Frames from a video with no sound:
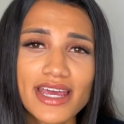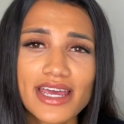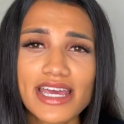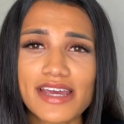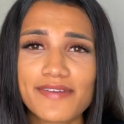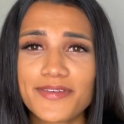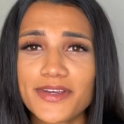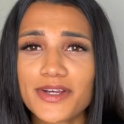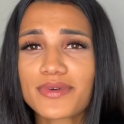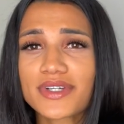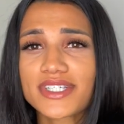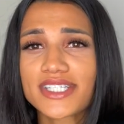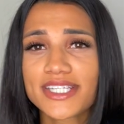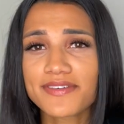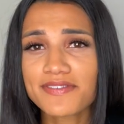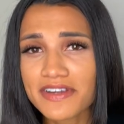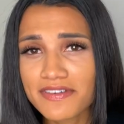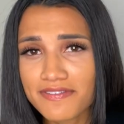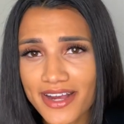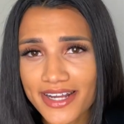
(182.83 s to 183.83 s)
If you're
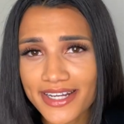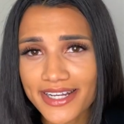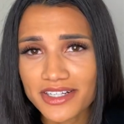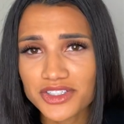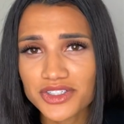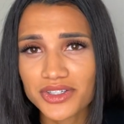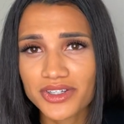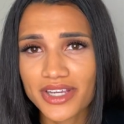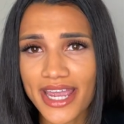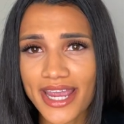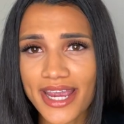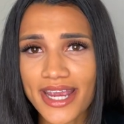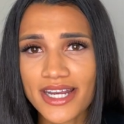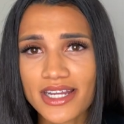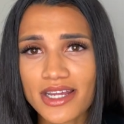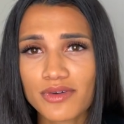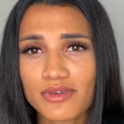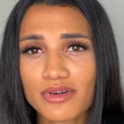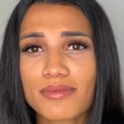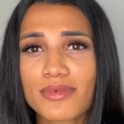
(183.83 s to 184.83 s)
receiving financial aid,
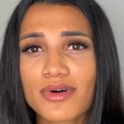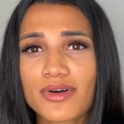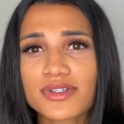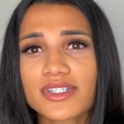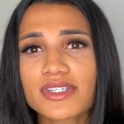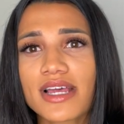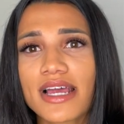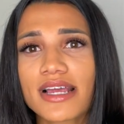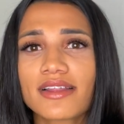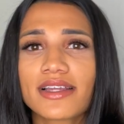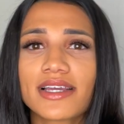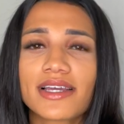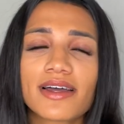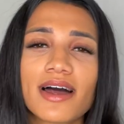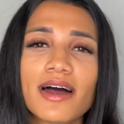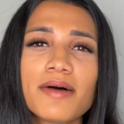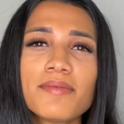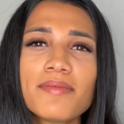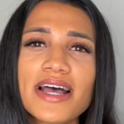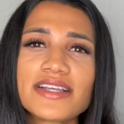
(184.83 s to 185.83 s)
it will most likely
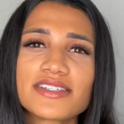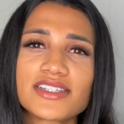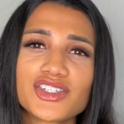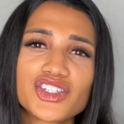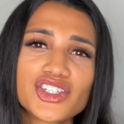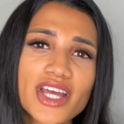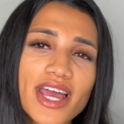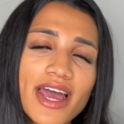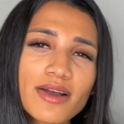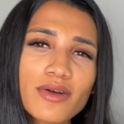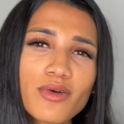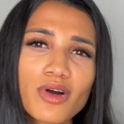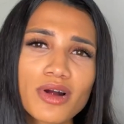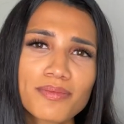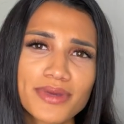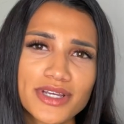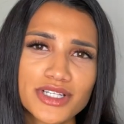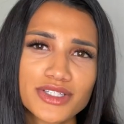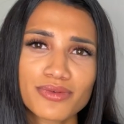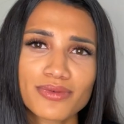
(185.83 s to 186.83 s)
come as a check or
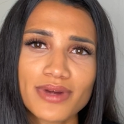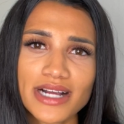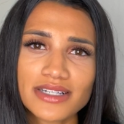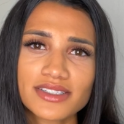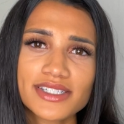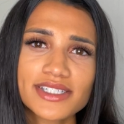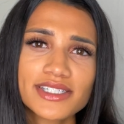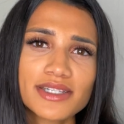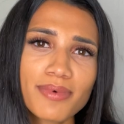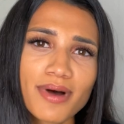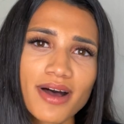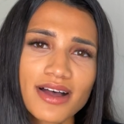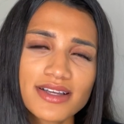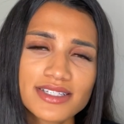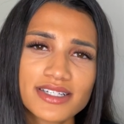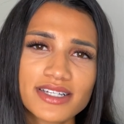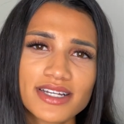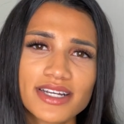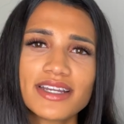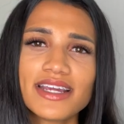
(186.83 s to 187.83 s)
be directly
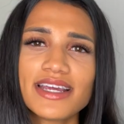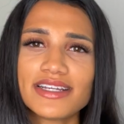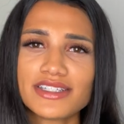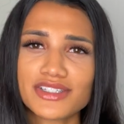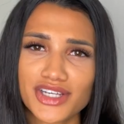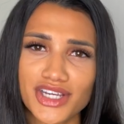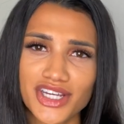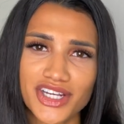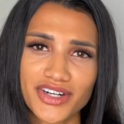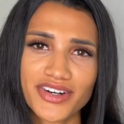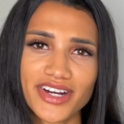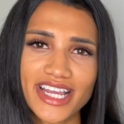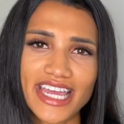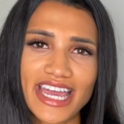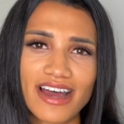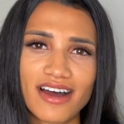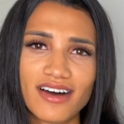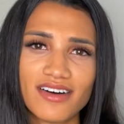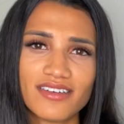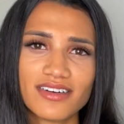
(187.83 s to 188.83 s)
deposited into your
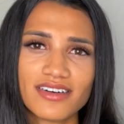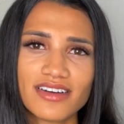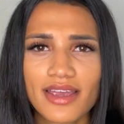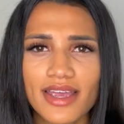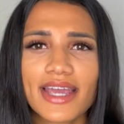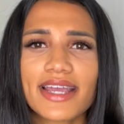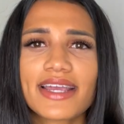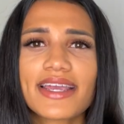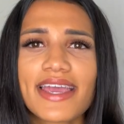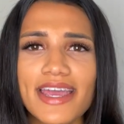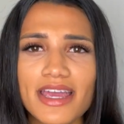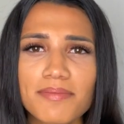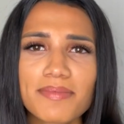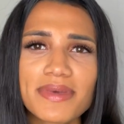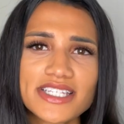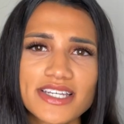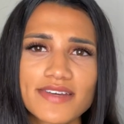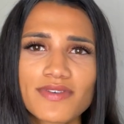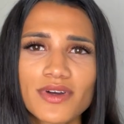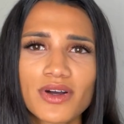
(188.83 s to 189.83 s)
account. It can
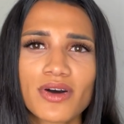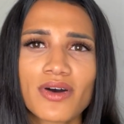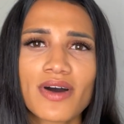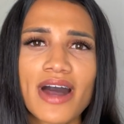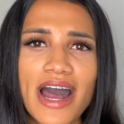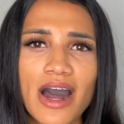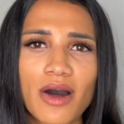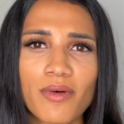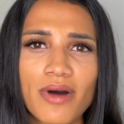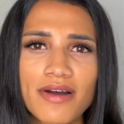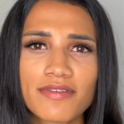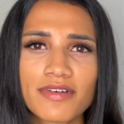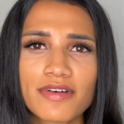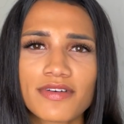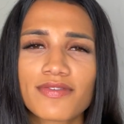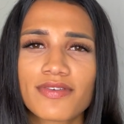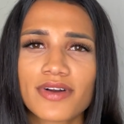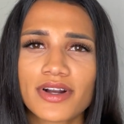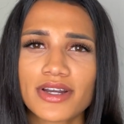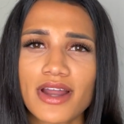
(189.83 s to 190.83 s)
be difficult, however,
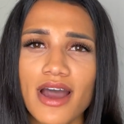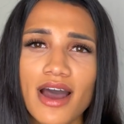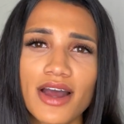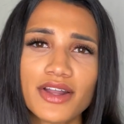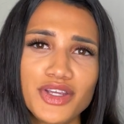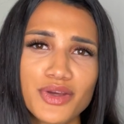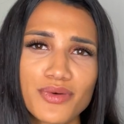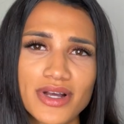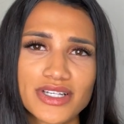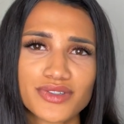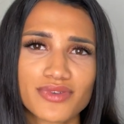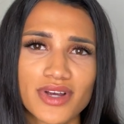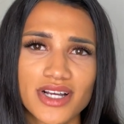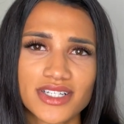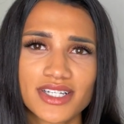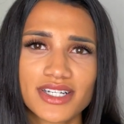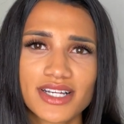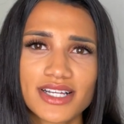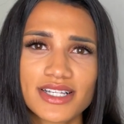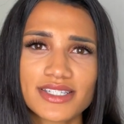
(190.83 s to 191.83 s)
for non U S
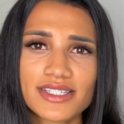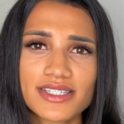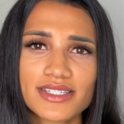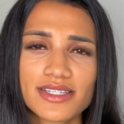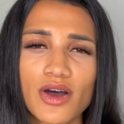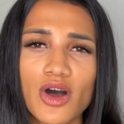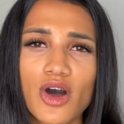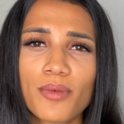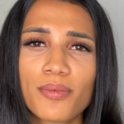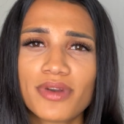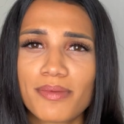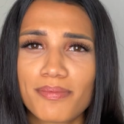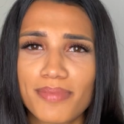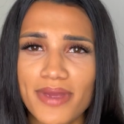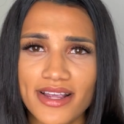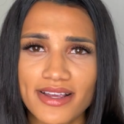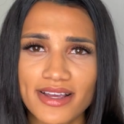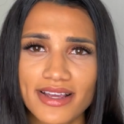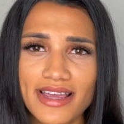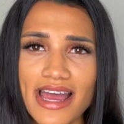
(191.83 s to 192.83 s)
residents to open a
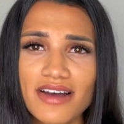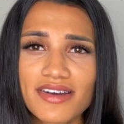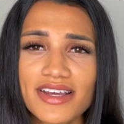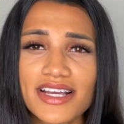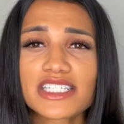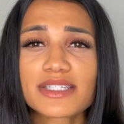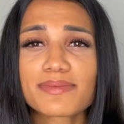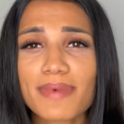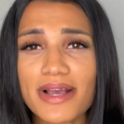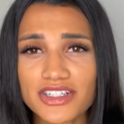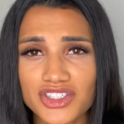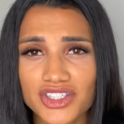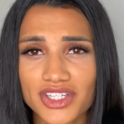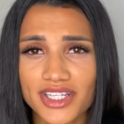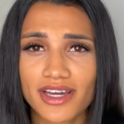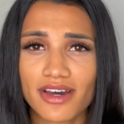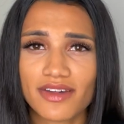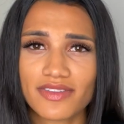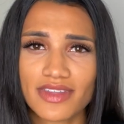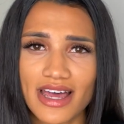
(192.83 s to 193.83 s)
bank account,
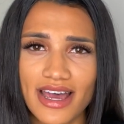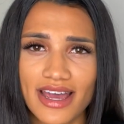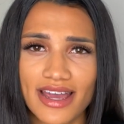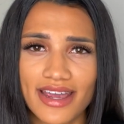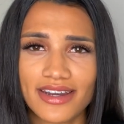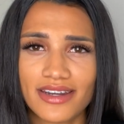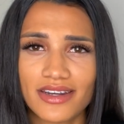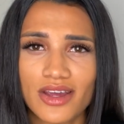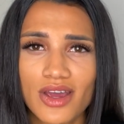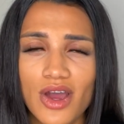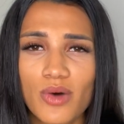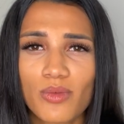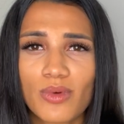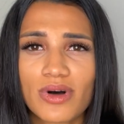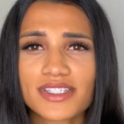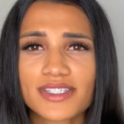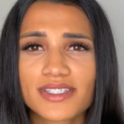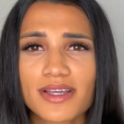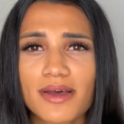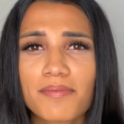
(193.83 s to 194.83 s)
especially online.
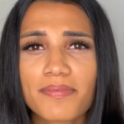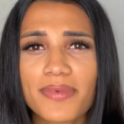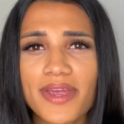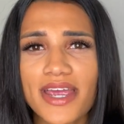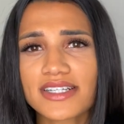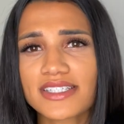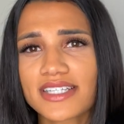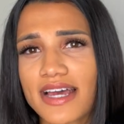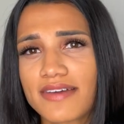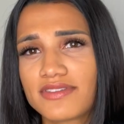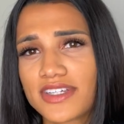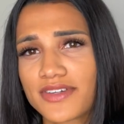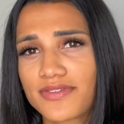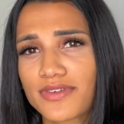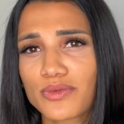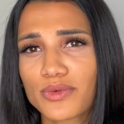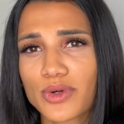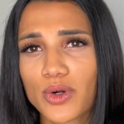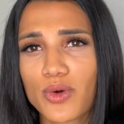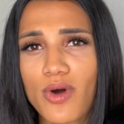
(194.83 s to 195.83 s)
While some banks have
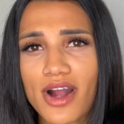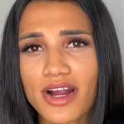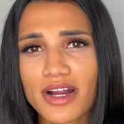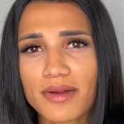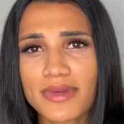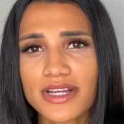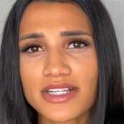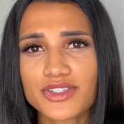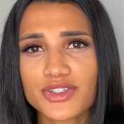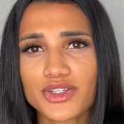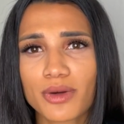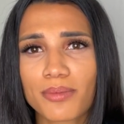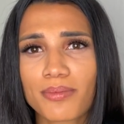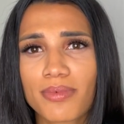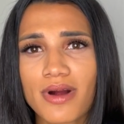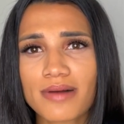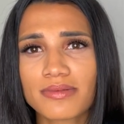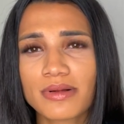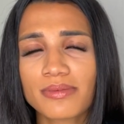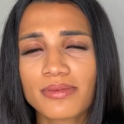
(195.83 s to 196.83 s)
different requirements, you'll
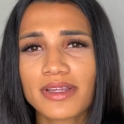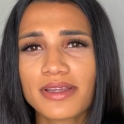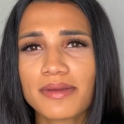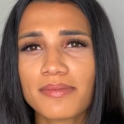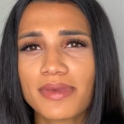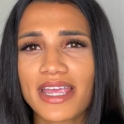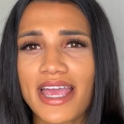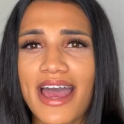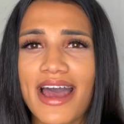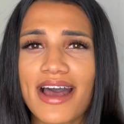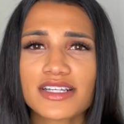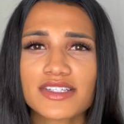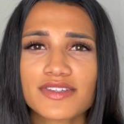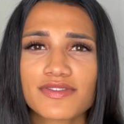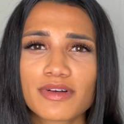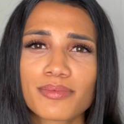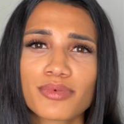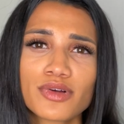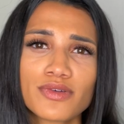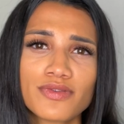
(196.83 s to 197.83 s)
probably be asked
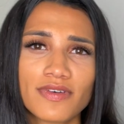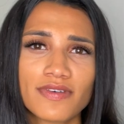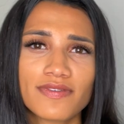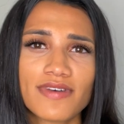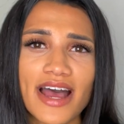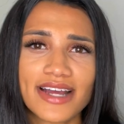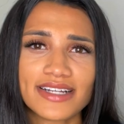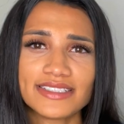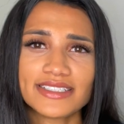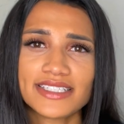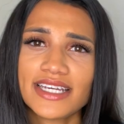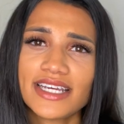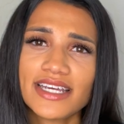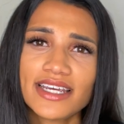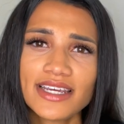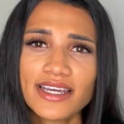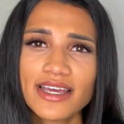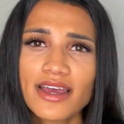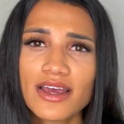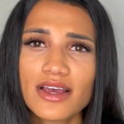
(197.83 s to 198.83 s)
for proof of I
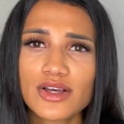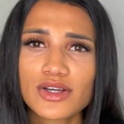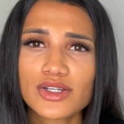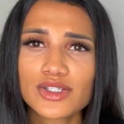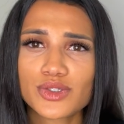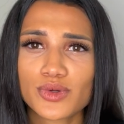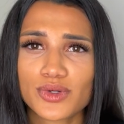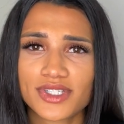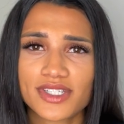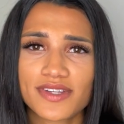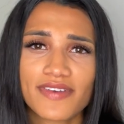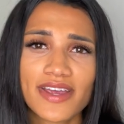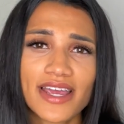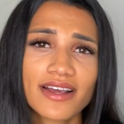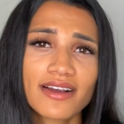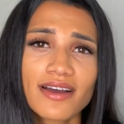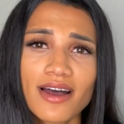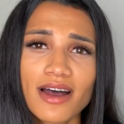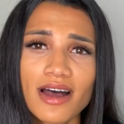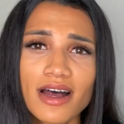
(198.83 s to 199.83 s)
D, source of
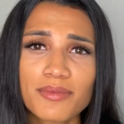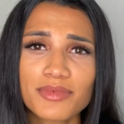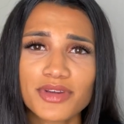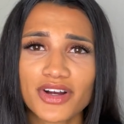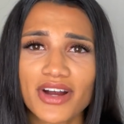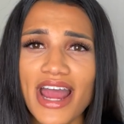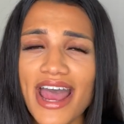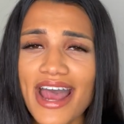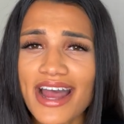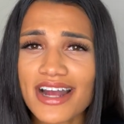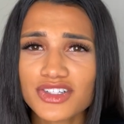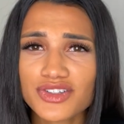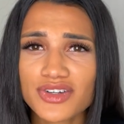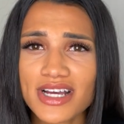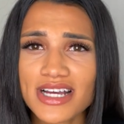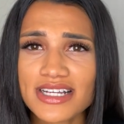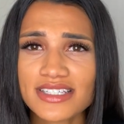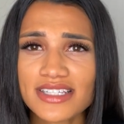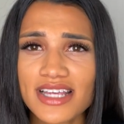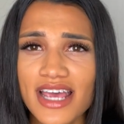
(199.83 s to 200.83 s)
income, your
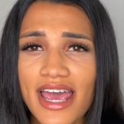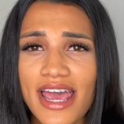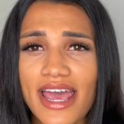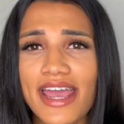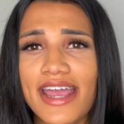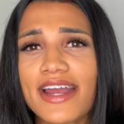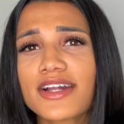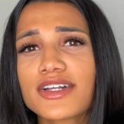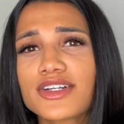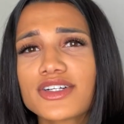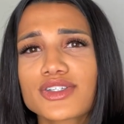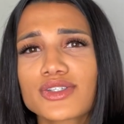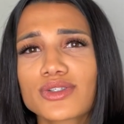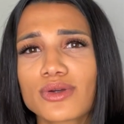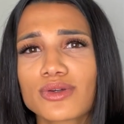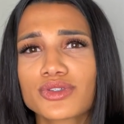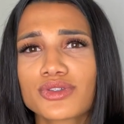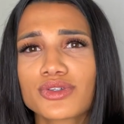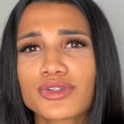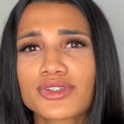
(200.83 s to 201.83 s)
address, and your
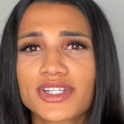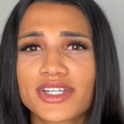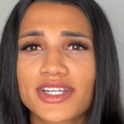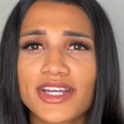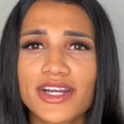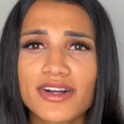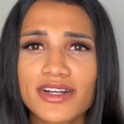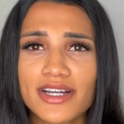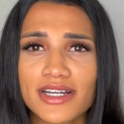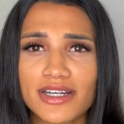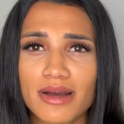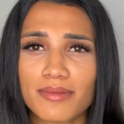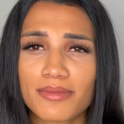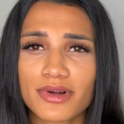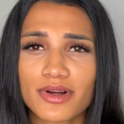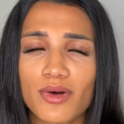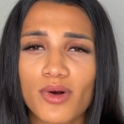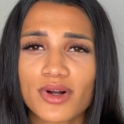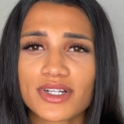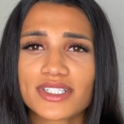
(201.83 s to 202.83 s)
social security
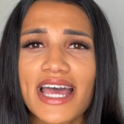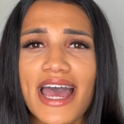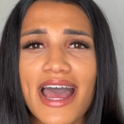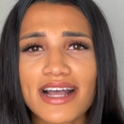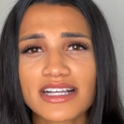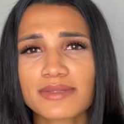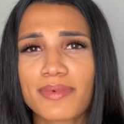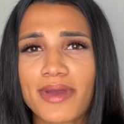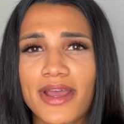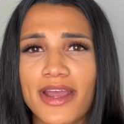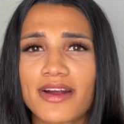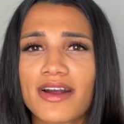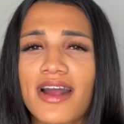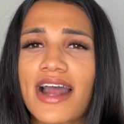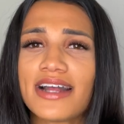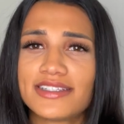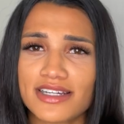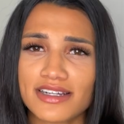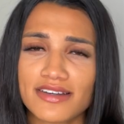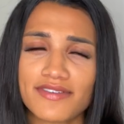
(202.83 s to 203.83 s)
number or taxpayer
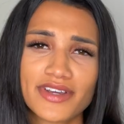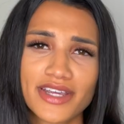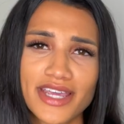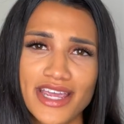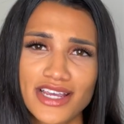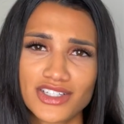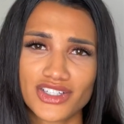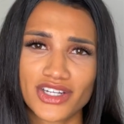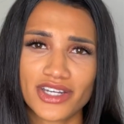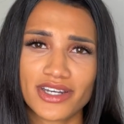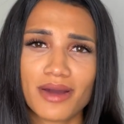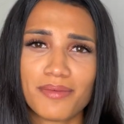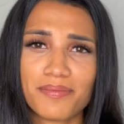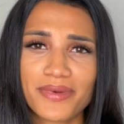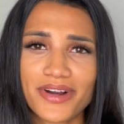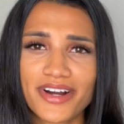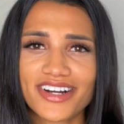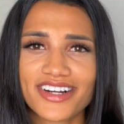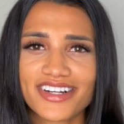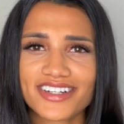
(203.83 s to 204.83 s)
identification
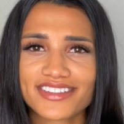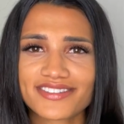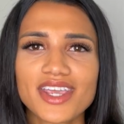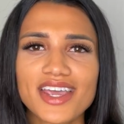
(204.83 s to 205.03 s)
number.